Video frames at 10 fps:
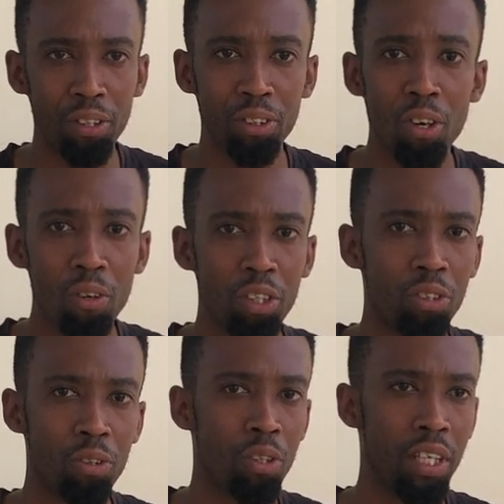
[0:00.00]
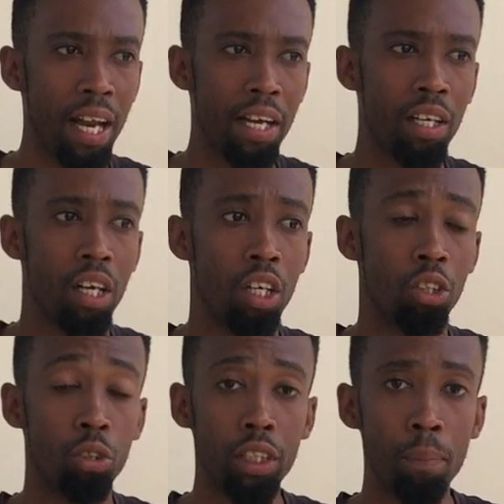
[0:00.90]
It's always good, like,
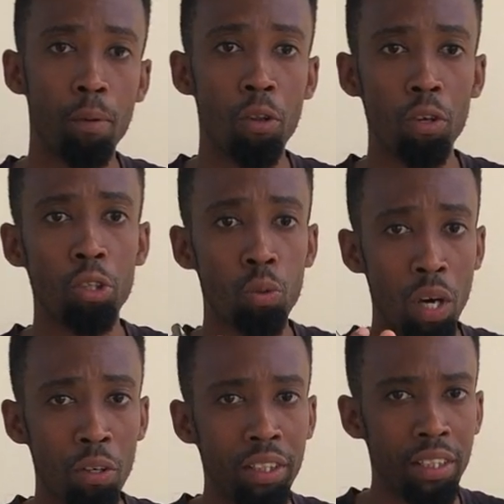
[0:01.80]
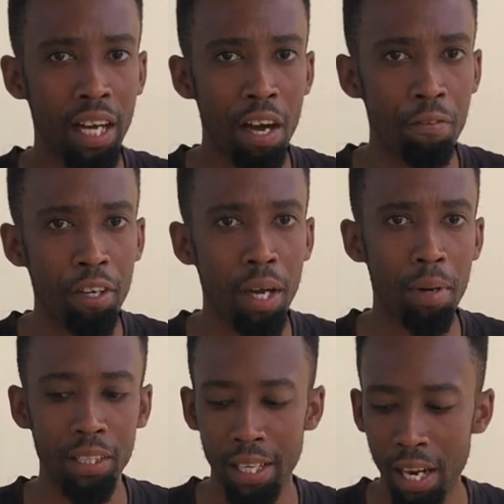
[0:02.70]
to support those who are not in Africa but